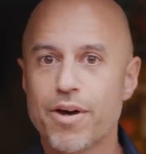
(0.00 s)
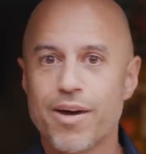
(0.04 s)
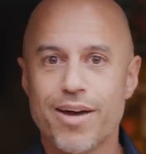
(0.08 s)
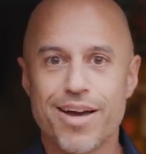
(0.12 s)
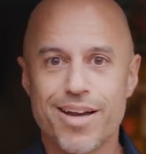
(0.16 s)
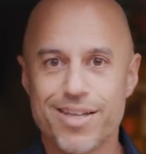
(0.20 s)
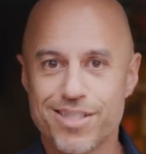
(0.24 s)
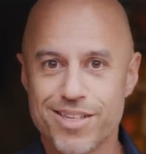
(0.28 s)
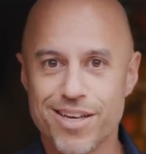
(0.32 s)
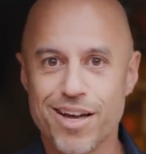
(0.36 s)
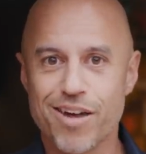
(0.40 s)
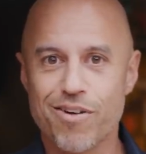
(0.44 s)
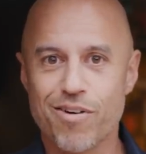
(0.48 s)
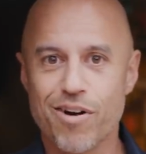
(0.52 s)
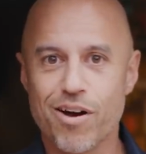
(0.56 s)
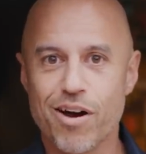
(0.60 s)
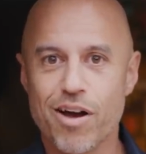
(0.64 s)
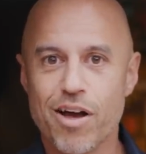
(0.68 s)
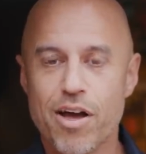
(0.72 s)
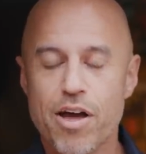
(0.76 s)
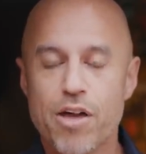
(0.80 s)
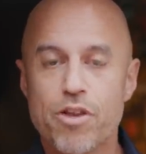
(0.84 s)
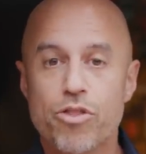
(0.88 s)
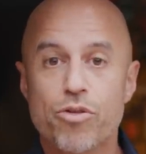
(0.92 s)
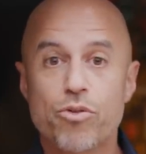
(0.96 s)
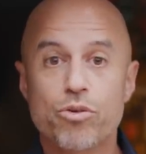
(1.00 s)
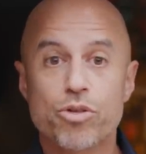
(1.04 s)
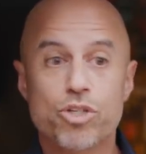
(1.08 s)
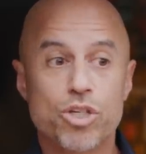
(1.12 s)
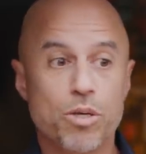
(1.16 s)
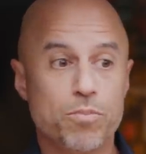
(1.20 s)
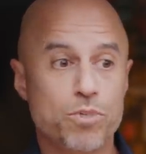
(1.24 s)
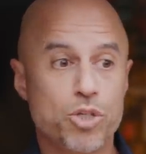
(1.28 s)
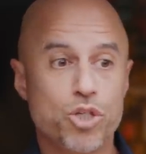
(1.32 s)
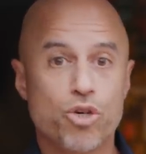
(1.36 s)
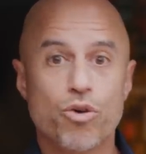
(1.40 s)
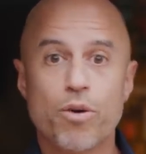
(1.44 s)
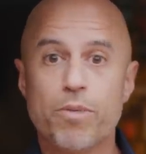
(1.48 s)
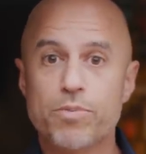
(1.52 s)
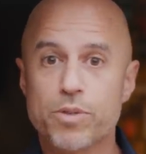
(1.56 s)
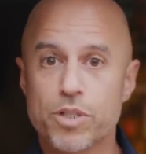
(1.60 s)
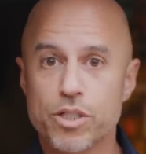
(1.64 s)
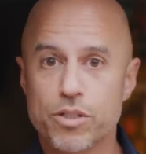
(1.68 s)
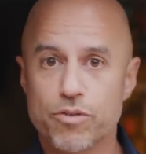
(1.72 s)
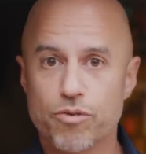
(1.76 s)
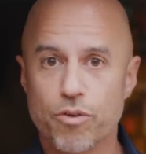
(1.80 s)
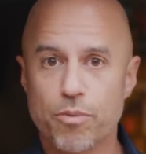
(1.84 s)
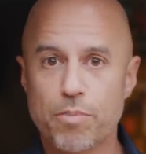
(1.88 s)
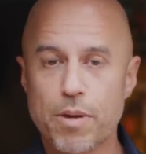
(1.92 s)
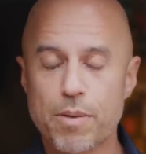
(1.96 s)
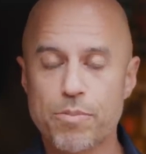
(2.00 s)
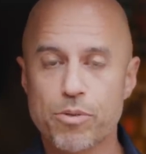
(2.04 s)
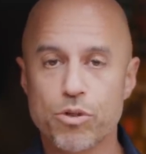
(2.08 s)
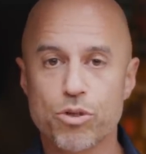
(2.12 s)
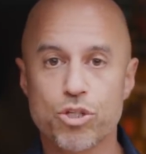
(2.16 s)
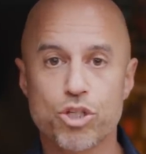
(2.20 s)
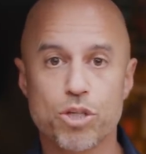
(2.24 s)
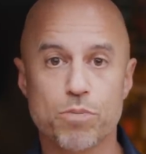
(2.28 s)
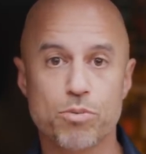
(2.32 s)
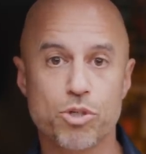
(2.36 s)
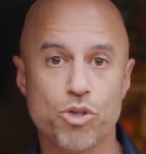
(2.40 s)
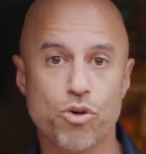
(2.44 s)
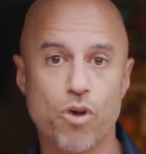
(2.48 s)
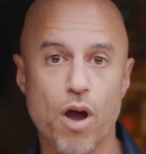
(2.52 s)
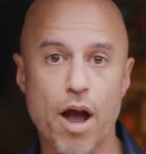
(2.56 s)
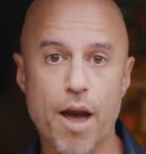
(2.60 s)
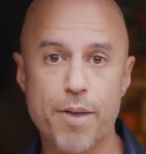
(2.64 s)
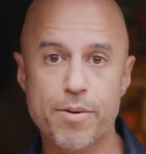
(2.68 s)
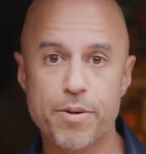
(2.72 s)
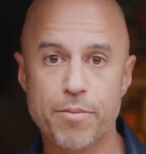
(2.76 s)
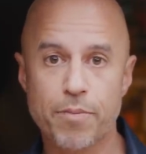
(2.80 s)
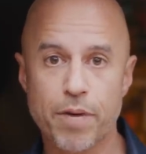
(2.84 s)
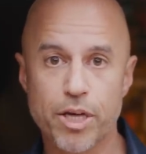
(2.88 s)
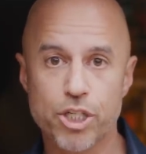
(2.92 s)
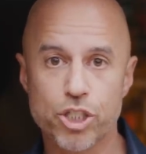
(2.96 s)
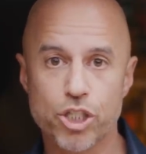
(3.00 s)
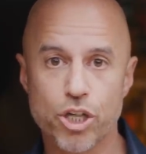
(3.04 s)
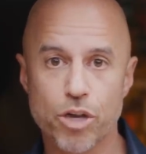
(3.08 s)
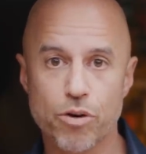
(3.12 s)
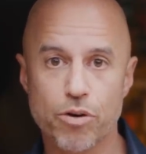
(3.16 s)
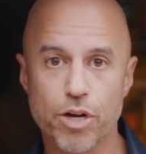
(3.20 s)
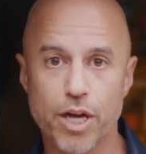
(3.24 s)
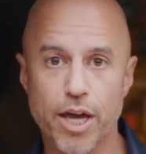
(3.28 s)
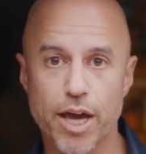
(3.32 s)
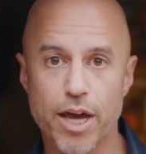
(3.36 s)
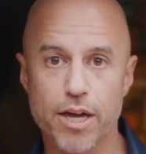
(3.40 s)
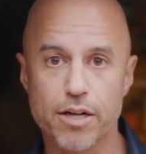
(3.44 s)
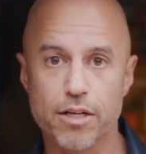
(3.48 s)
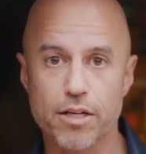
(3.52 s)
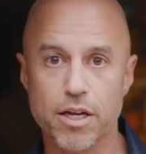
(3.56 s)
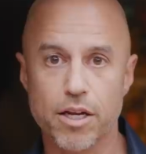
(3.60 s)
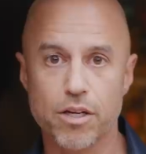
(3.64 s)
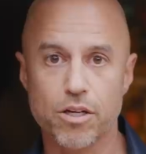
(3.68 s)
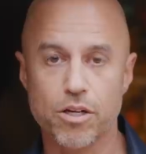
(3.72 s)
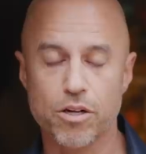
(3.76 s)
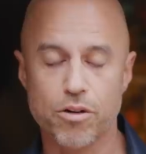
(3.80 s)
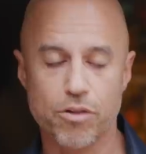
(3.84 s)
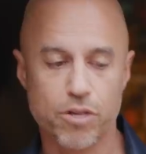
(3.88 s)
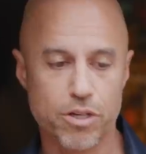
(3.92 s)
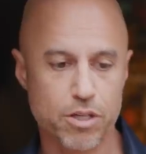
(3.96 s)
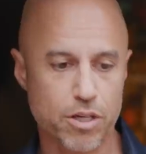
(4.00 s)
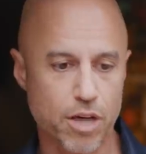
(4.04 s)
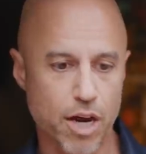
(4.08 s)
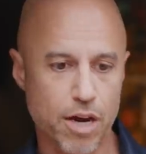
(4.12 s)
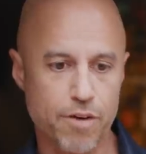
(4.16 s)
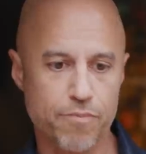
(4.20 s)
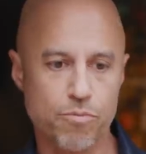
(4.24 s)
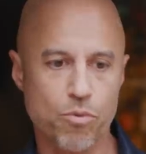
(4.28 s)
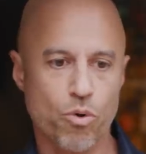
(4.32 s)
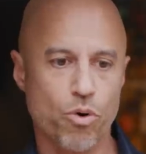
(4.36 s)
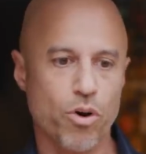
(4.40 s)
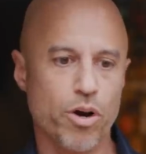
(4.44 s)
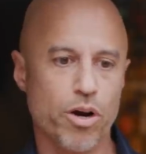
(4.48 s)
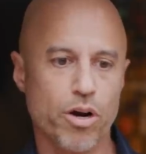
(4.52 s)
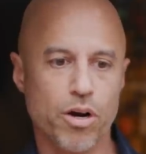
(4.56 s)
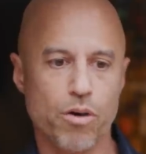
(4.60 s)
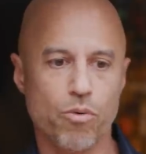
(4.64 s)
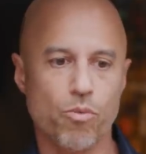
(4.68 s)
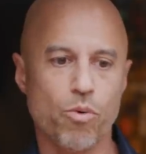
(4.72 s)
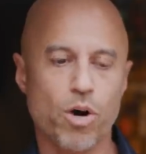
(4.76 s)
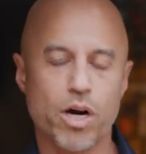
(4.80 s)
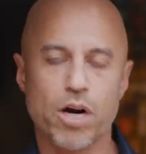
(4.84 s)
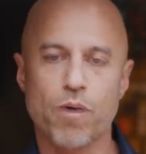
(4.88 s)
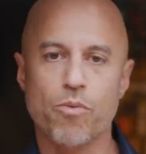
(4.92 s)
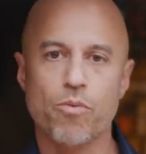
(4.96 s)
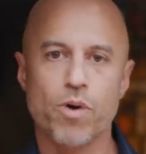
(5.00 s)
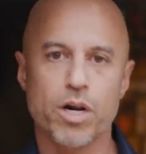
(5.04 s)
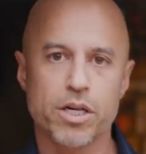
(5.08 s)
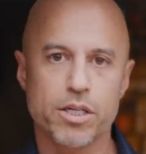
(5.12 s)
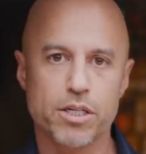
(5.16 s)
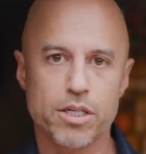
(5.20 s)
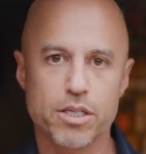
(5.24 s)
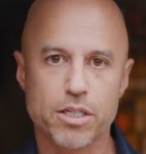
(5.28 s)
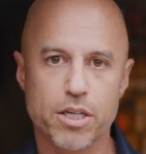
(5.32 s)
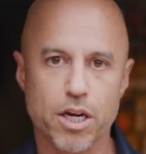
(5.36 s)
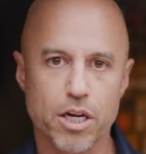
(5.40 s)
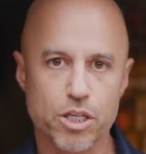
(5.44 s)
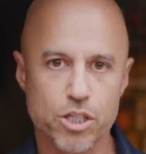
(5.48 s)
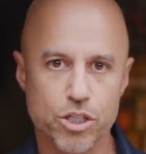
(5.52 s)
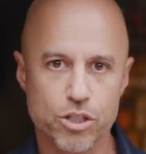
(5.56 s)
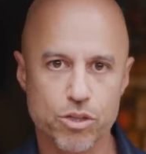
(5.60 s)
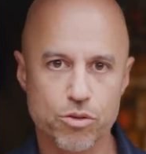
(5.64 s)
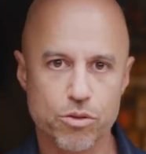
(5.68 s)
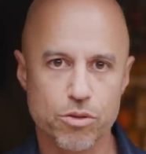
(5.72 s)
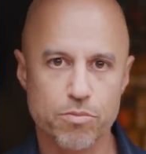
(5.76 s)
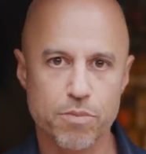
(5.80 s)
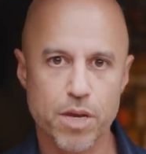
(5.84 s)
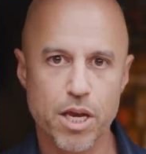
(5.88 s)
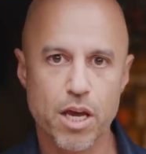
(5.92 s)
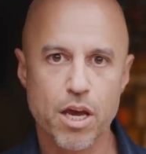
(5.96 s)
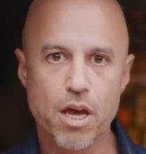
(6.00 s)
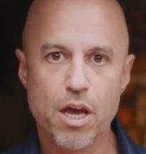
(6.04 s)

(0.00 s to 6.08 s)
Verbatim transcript: etc., through subscriptions for people who subscribe to my show to get, you know, this kind of more one-on-one discussions with me.